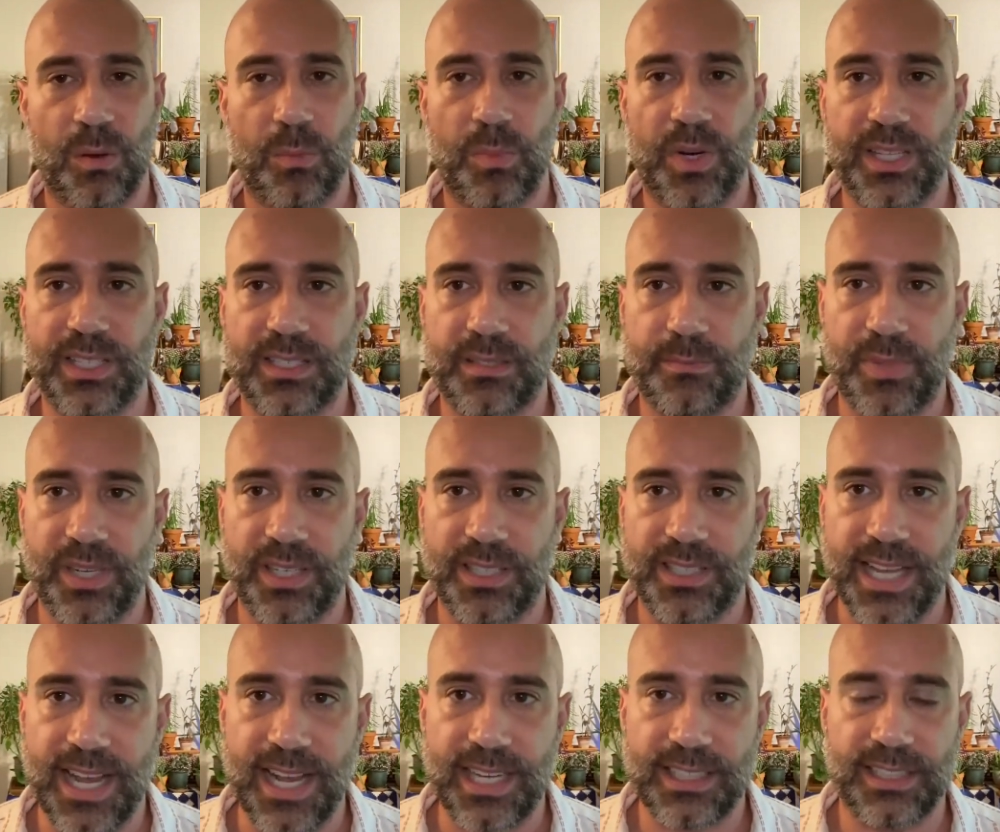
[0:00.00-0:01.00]
but
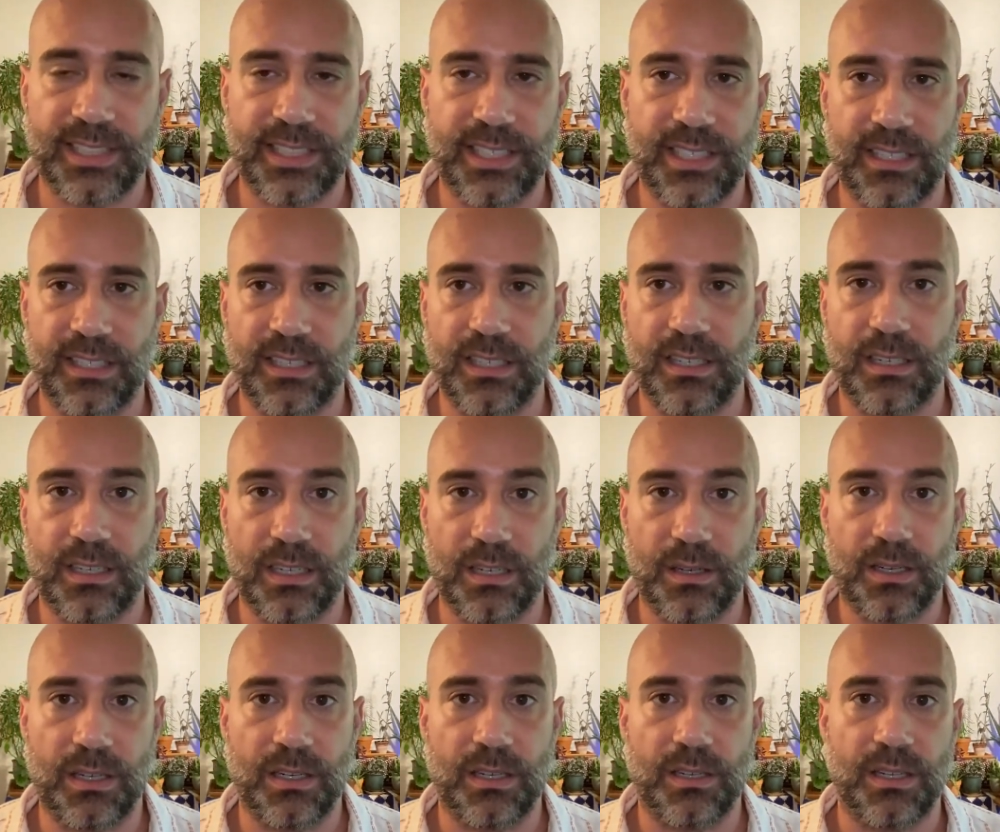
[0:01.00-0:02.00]
it's actually
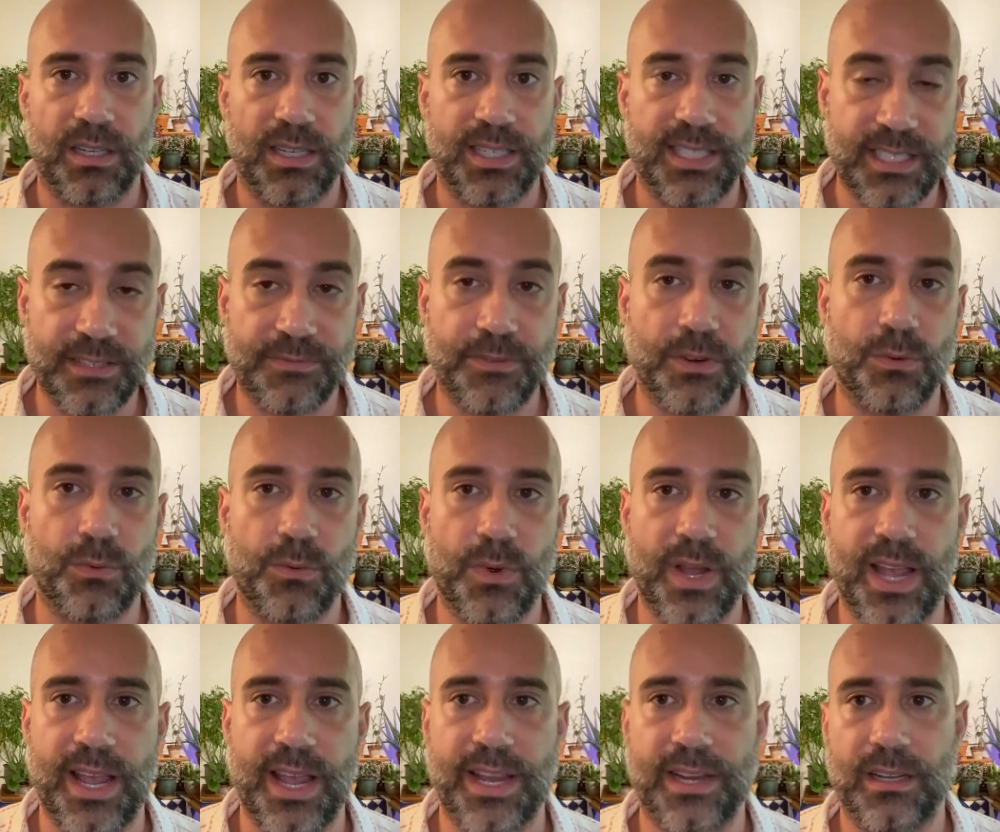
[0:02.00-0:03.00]
a different
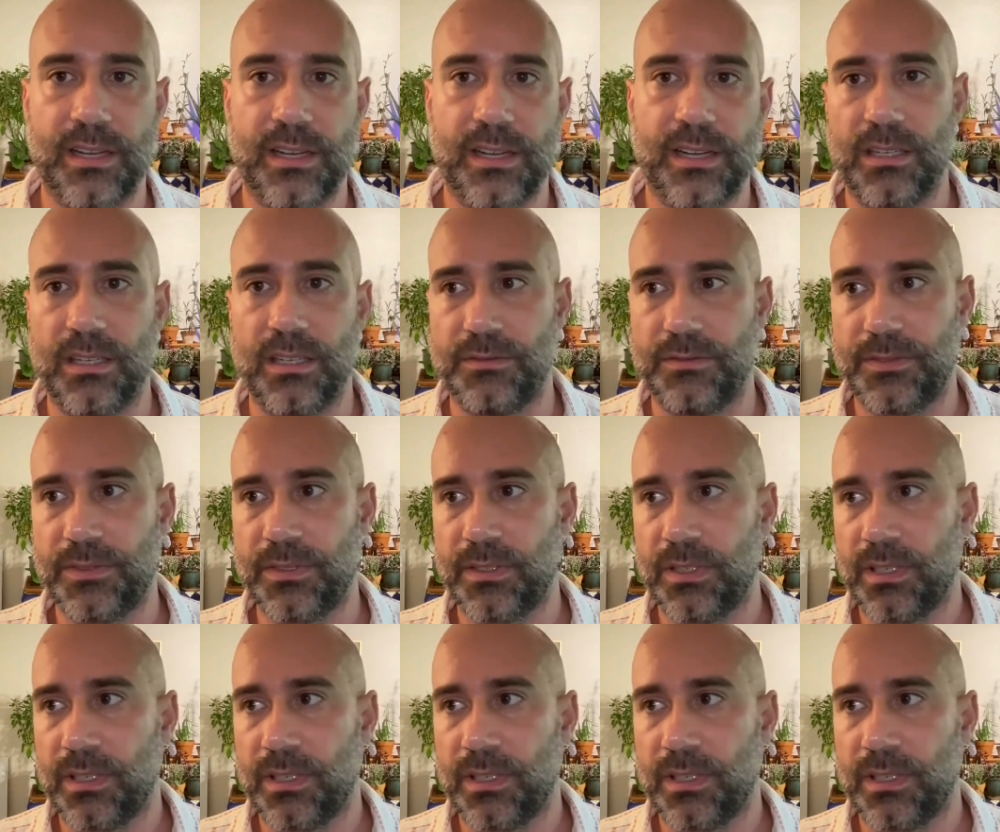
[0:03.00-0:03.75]
way of